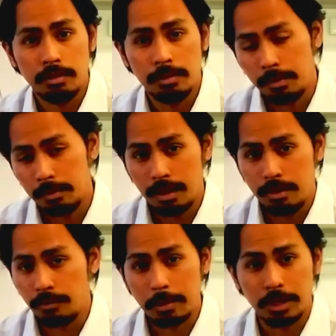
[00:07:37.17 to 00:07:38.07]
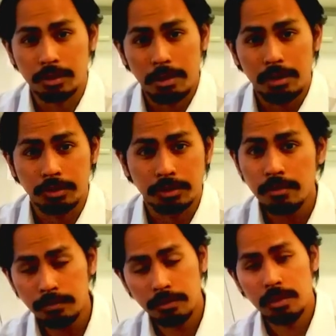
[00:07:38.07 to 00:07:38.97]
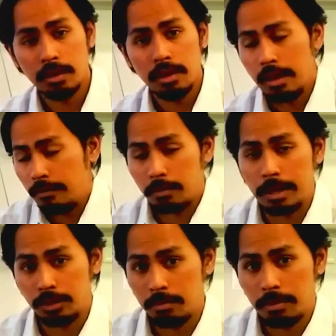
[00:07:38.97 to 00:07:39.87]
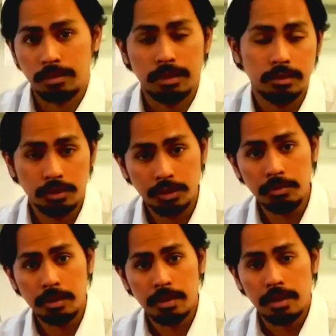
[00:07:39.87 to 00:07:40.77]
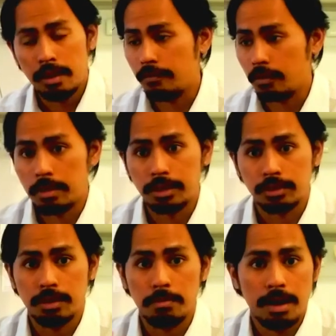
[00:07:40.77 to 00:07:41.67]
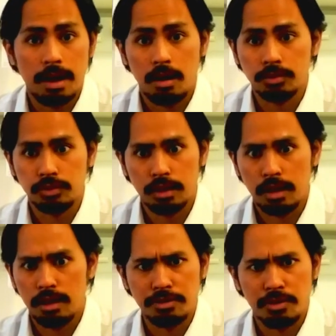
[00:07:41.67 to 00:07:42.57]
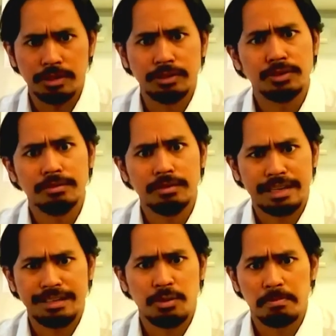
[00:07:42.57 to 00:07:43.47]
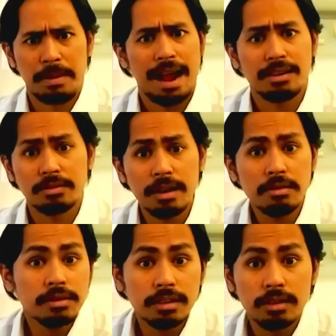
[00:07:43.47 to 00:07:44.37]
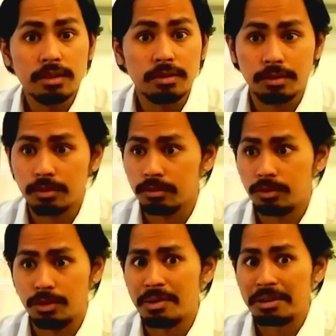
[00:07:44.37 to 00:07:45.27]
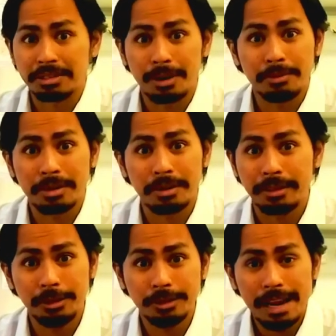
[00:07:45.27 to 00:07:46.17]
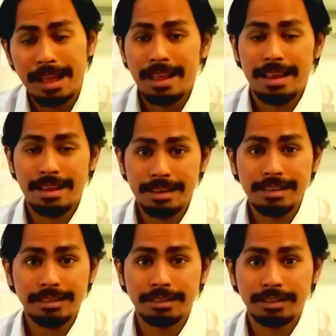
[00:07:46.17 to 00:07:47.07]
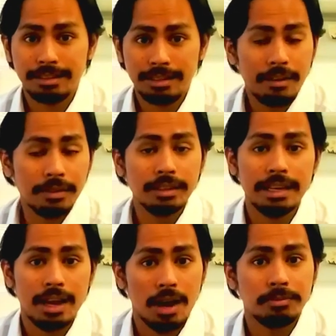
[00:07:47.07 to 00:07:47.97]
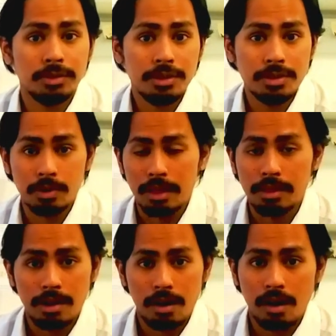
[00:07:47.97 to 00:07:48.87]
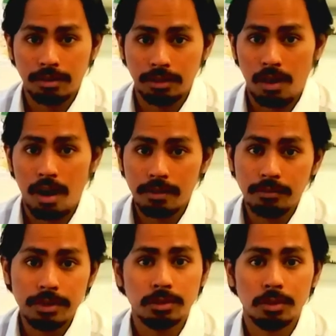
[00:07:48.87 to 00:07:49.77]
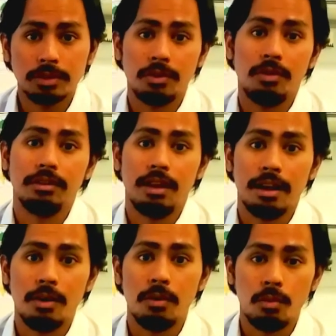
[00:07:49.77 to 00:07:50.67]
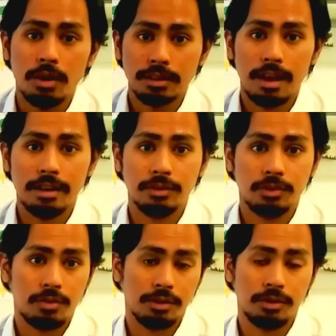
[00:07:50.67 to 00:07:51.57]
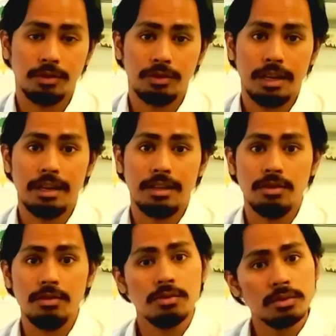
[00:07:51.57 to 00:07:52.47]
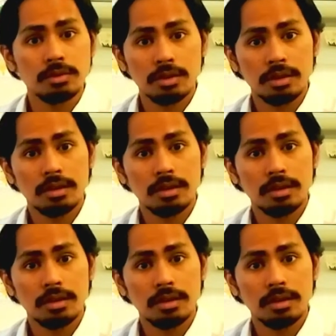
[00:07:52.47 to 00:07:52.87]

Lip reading: The information about yourself, information about the institute, information about your background, or do you want to start with conclusion? It is definitely up to you, and there are a lot of resources online on what kind of structures they use